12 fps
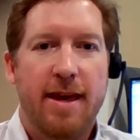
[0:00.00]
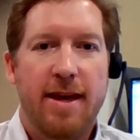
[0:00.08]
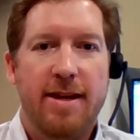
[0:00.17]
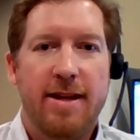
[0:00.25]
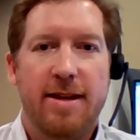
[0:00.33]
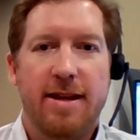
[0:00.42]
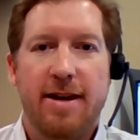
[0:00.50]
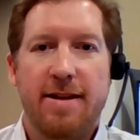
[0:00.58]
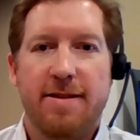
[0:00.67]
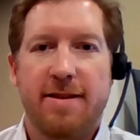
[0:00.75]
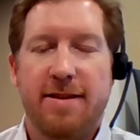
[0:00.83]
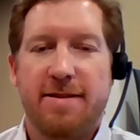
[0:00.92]
and
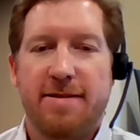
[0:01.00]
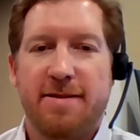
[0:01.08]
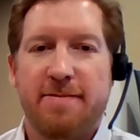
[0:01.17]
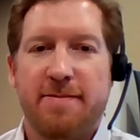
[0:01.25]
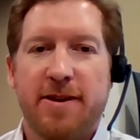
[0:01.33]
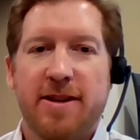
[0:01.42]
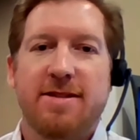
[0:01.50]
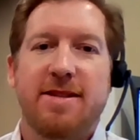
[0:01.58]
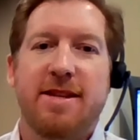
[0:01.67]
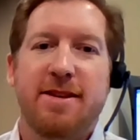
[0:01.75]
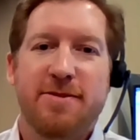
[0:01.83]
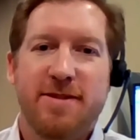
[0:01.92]
the
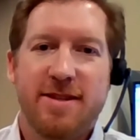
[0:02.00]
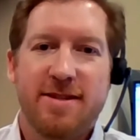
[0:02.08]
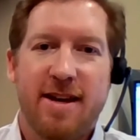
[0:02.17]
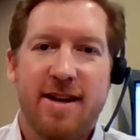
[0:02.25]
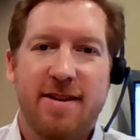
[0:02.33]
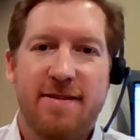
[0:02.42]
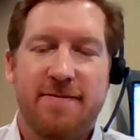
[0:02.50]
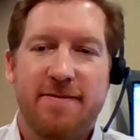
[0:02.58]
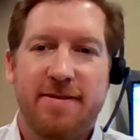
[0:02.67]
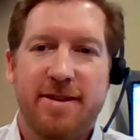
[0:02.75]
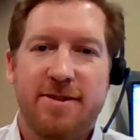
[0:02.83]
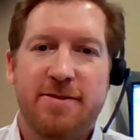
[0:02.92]
markets that use these kind of
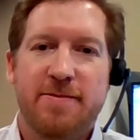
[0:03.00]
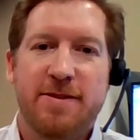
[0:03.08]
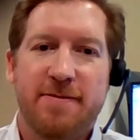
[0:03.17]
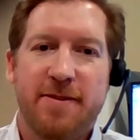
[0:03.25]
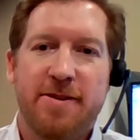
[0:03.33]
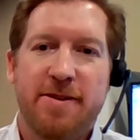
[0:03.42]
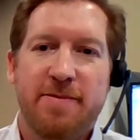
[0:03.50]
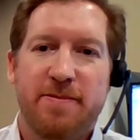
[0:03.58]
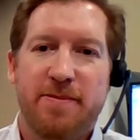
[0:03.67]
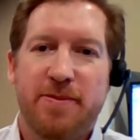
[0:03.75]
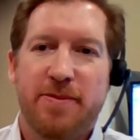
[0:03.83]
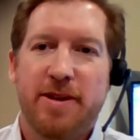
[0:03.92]
instruments vary
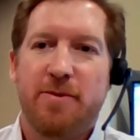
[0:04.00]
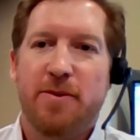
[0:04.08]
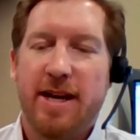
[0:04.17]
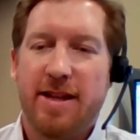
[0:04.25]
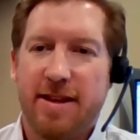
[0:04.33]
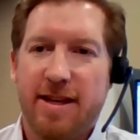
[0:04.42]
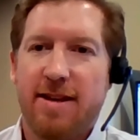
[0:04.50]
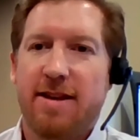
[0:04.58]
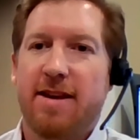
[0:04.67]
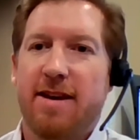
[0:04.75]
pretty widely,